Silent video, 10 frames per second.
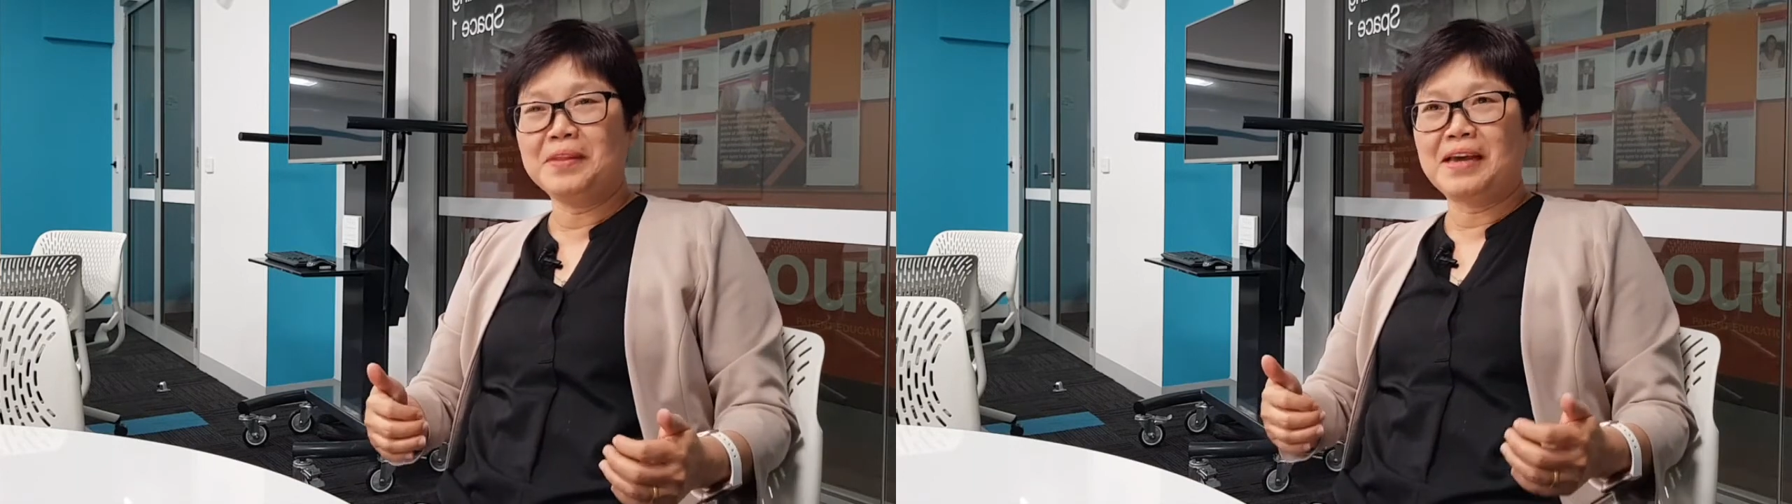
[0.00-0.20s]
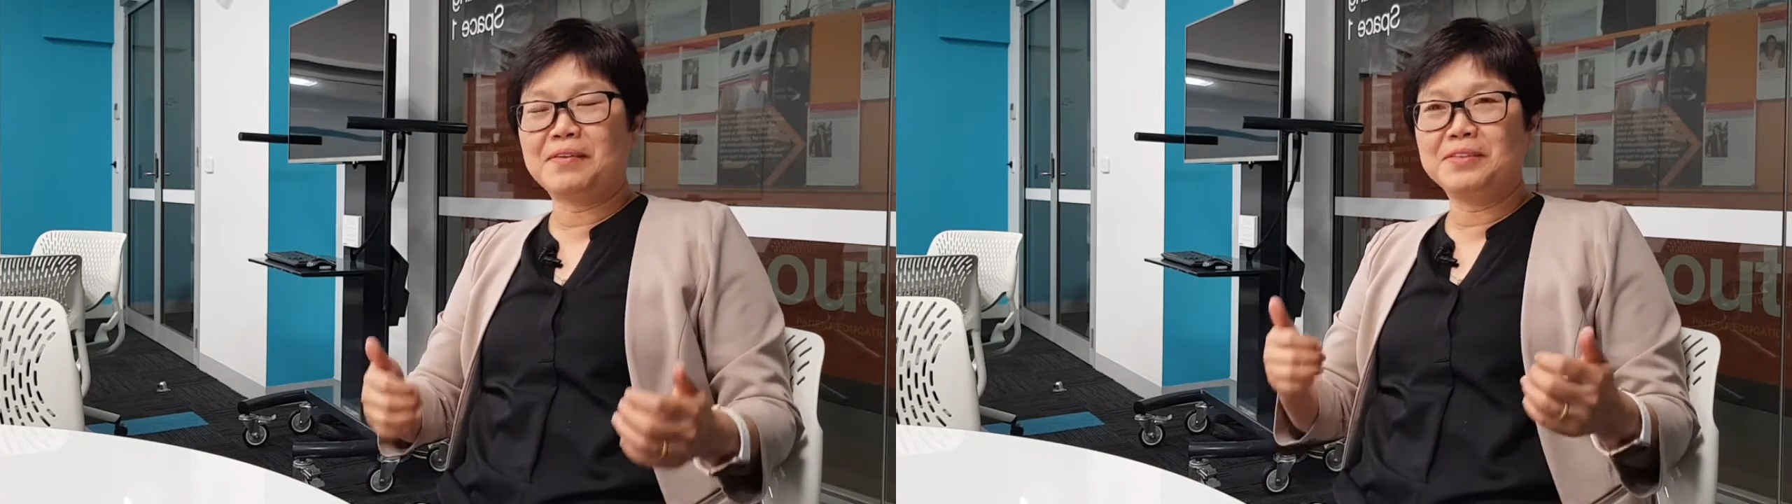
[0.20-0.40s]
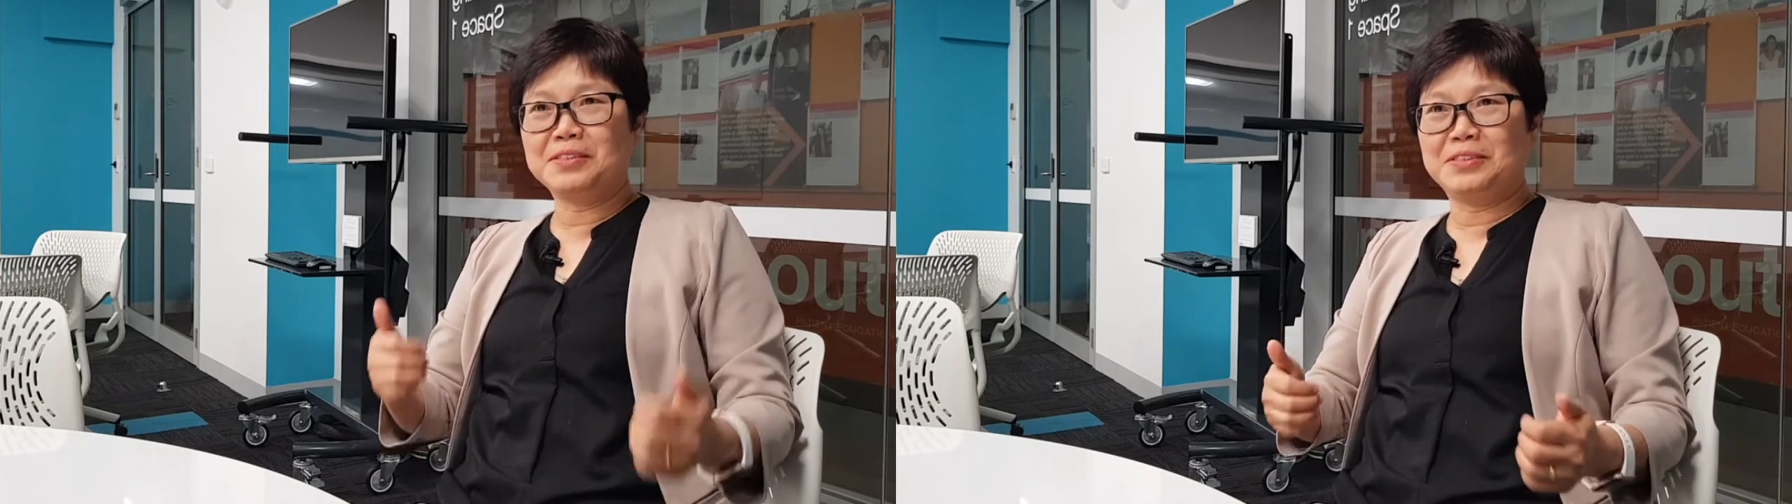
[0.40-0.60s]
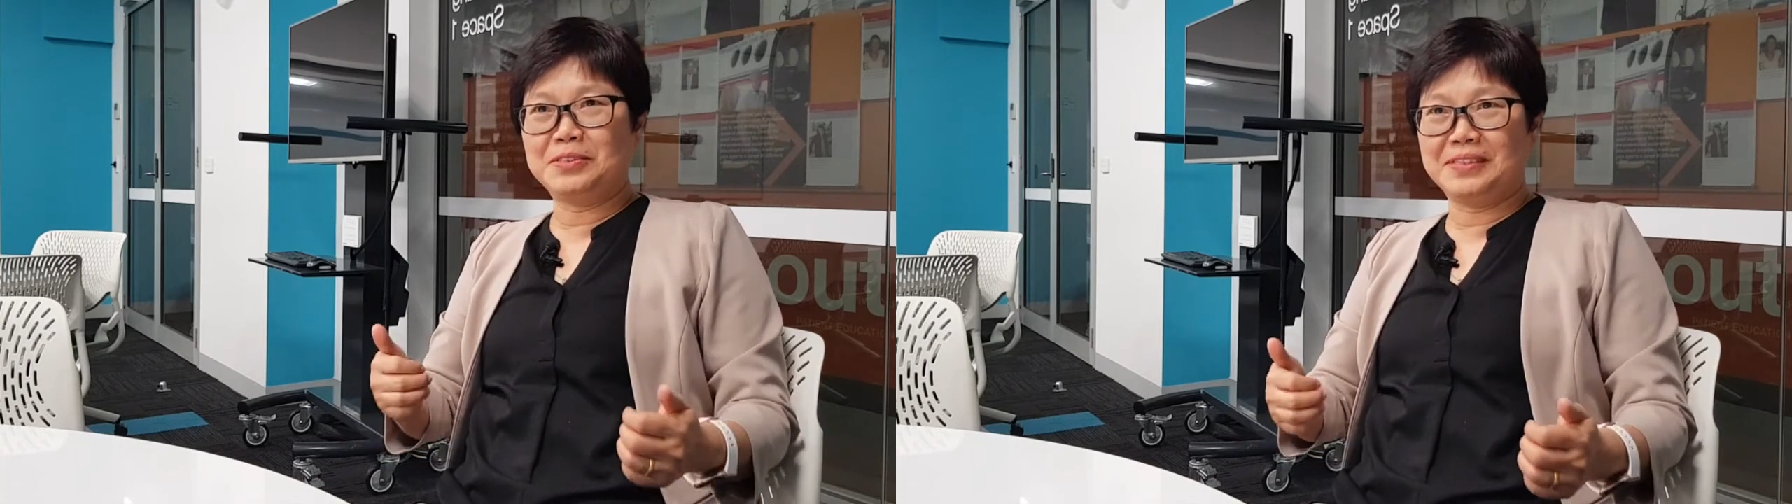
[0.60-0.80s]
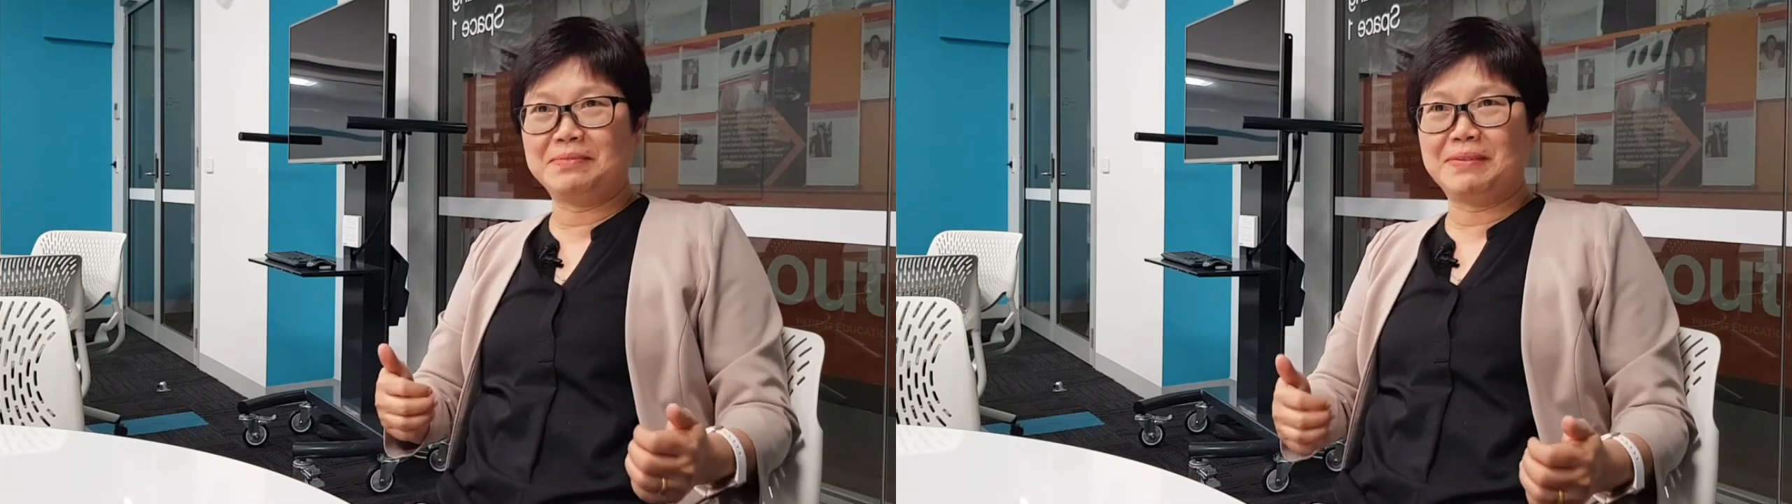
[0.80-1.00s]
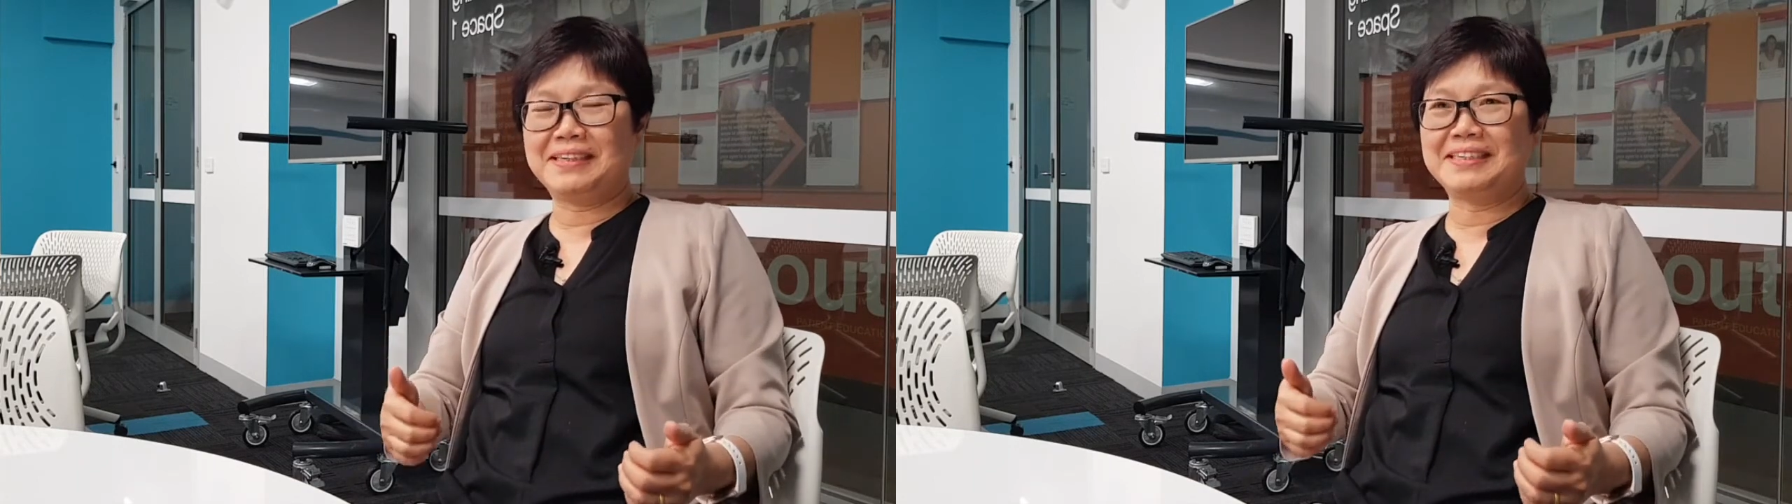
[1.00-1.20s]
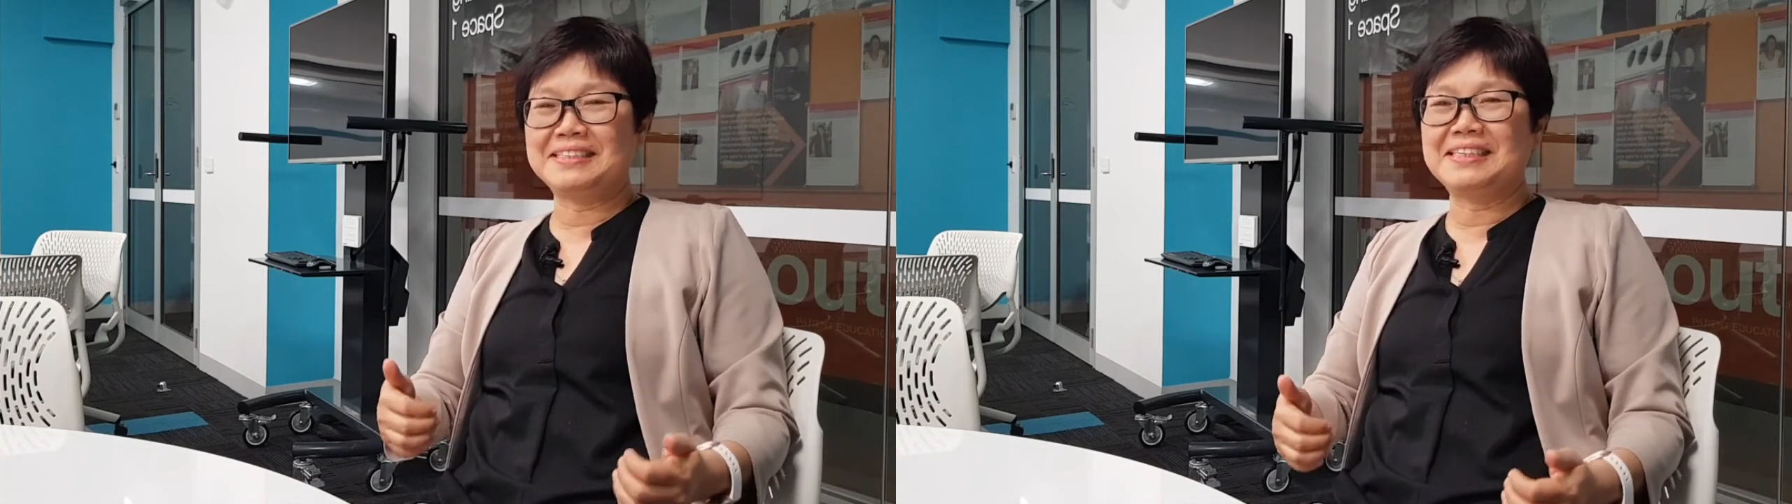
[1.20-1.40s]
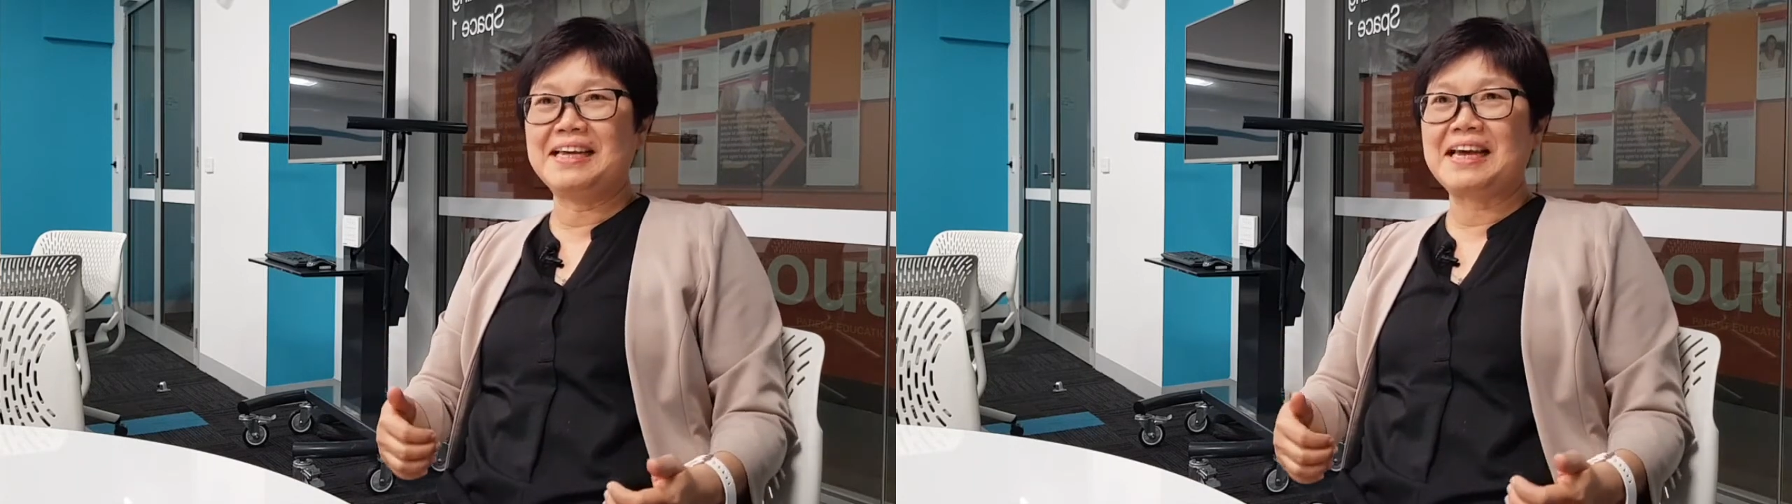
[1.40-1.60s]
I want to do it because